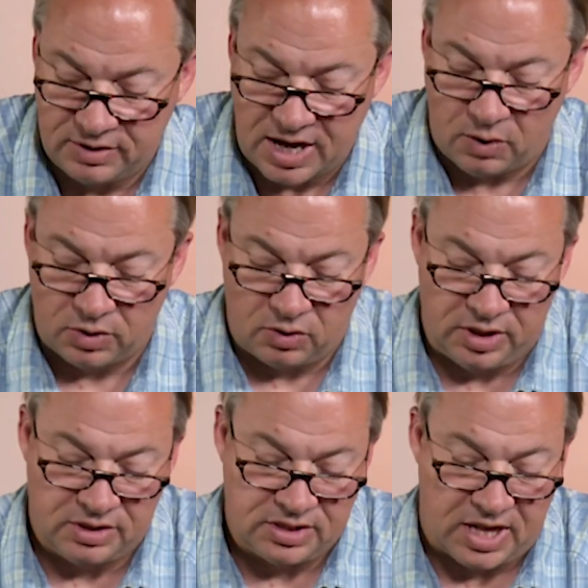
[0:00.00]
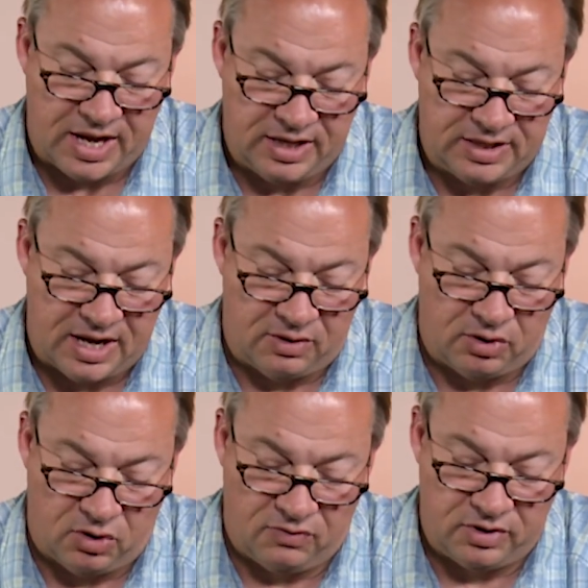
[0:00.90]
Now we're going to slide it down
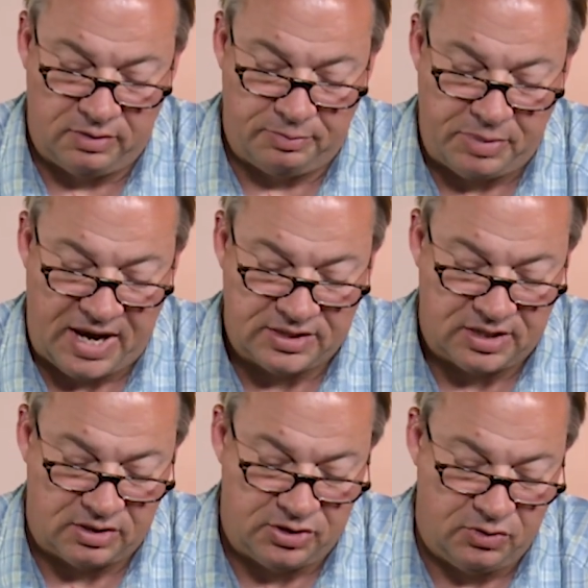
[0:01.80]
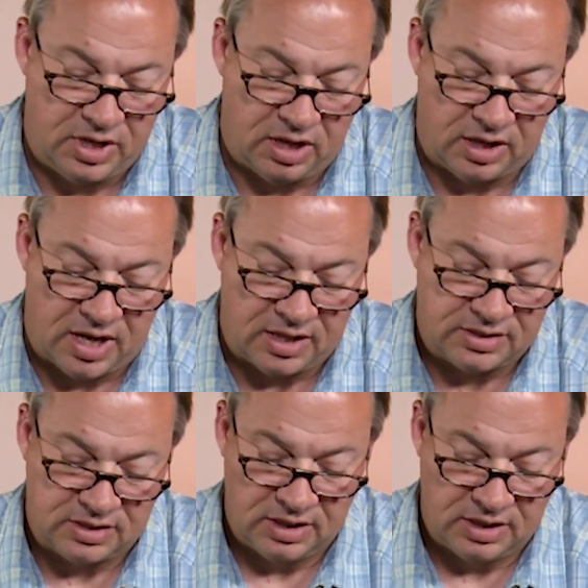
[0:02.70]
over past our 2 nail knots.